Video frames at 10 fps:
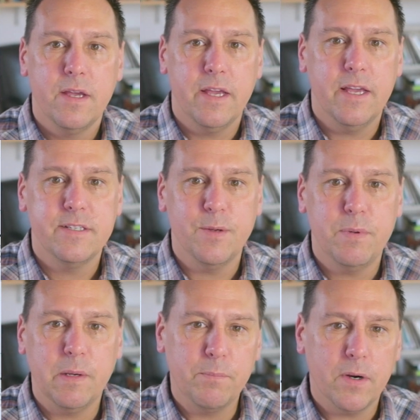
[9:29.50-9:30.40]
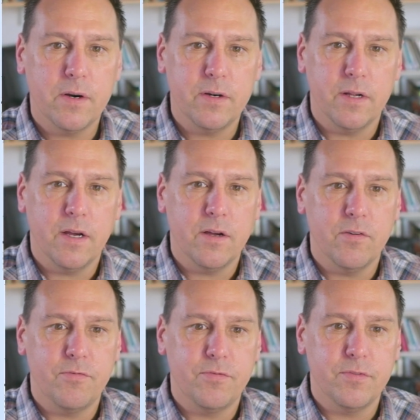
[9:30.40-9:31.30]
is a big part
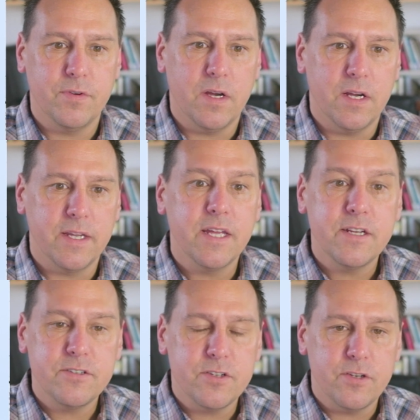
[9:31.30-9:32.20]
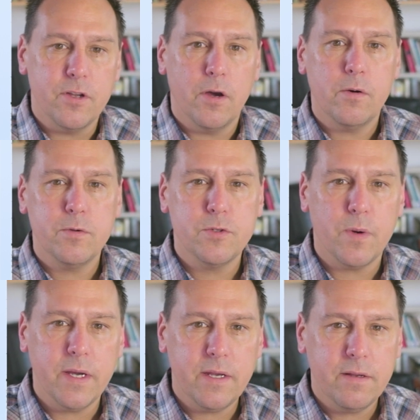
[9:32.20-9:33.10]
of getting to know
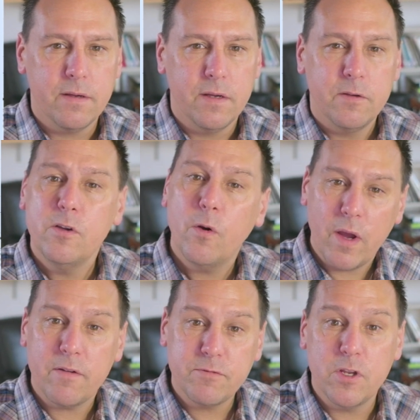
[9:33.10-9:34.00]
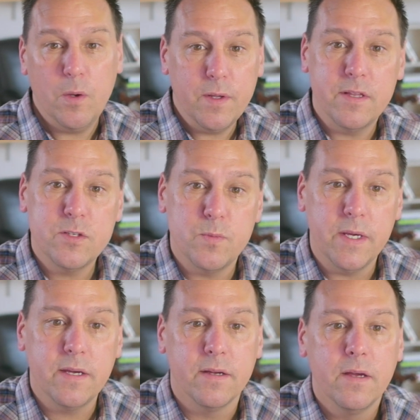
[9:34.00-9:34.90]
Twine. You don't have to do it this
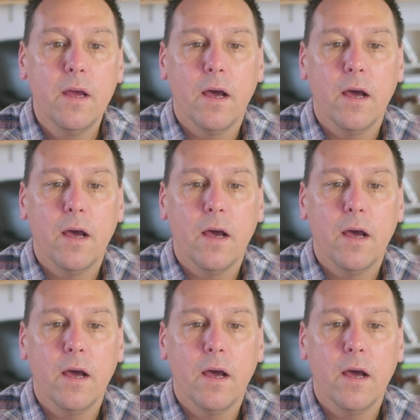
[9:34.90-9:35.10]
week.